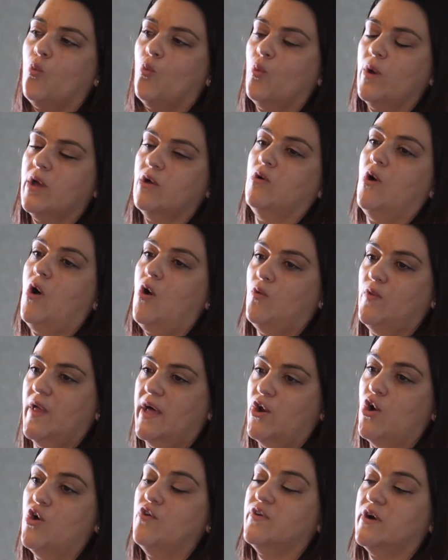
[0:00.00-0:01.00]
we'll hold
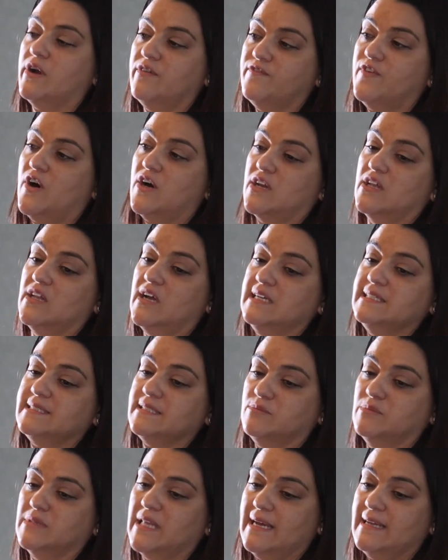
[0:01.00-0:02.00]
that over and finalise
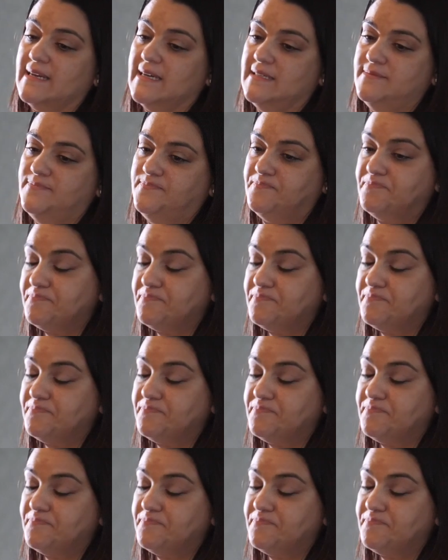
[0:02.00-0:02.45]
them later.